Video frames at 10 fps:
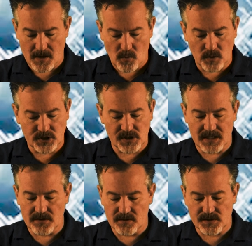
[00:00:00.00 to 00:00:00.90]
which
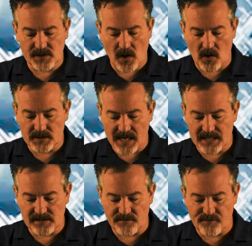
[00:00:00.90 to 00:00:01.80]
neither sought
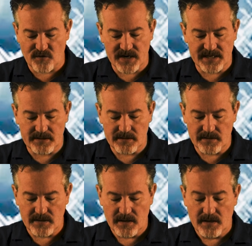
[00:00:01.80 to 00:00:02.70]
as a friend
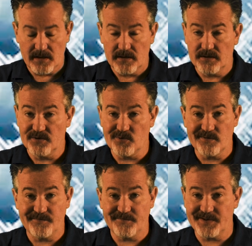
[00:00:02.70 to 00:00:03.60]
nor
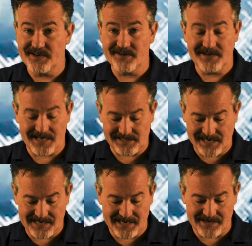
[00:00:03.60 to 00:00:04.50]
feared as
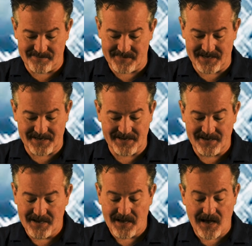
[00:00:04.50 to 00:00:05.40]
an enemy,
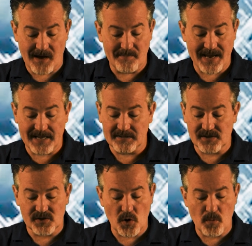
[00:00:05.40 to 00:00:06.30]
a man
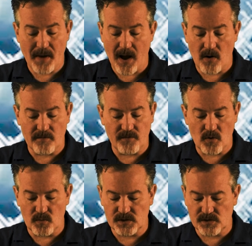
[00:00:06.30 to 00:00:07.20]
so
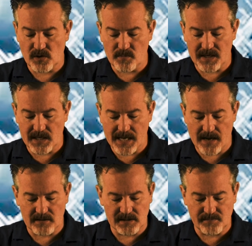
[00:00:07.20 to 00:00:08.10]
powerful with so many
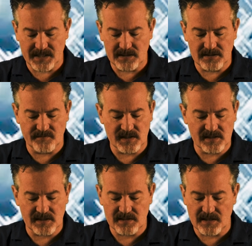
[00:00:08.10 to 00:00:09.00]
countless means of
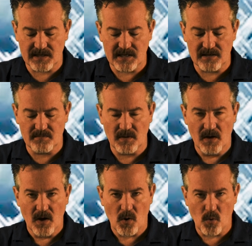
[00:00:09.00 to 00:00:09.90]
assisting him
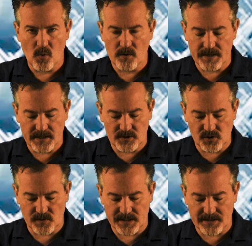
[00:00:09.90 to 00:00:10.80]
or
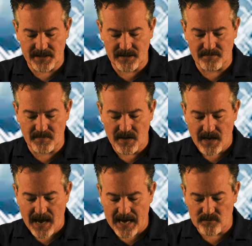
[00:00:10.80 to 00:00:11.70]
injuring him,
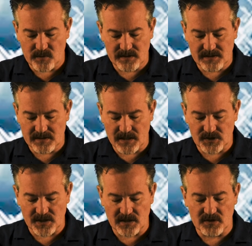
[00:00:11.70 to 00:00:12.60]
and with such
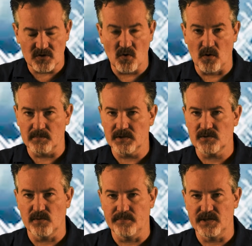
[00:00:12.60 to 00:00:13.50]
an
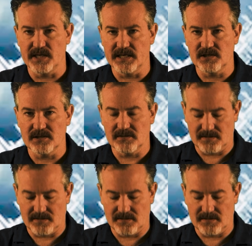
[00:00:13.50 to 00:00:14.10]
enormous reputation.